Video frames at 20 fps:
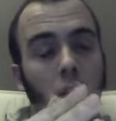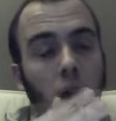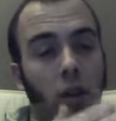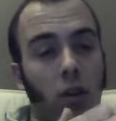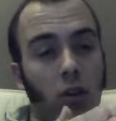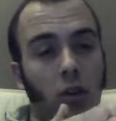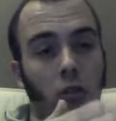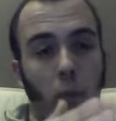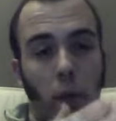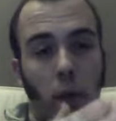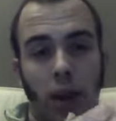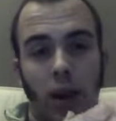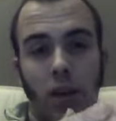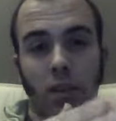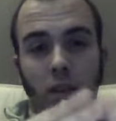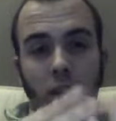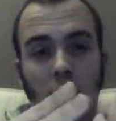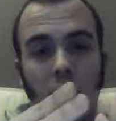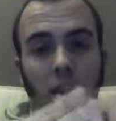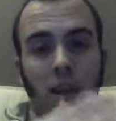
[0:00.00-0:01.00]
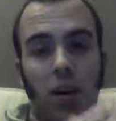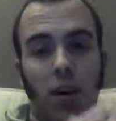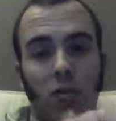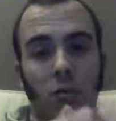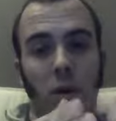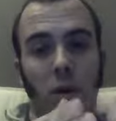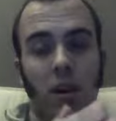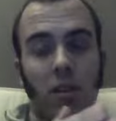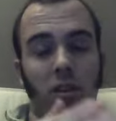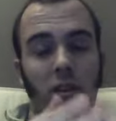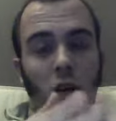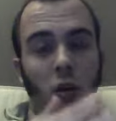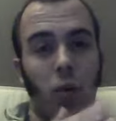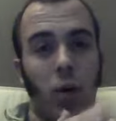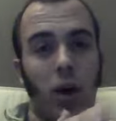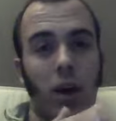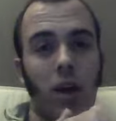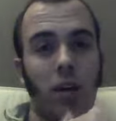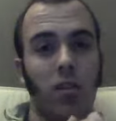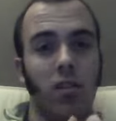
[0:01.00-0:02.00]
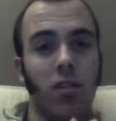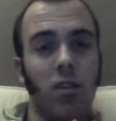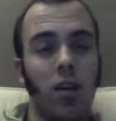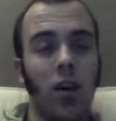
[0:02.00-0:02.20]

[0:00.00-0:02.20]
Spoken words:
Lose weight and get down to my ideal weight.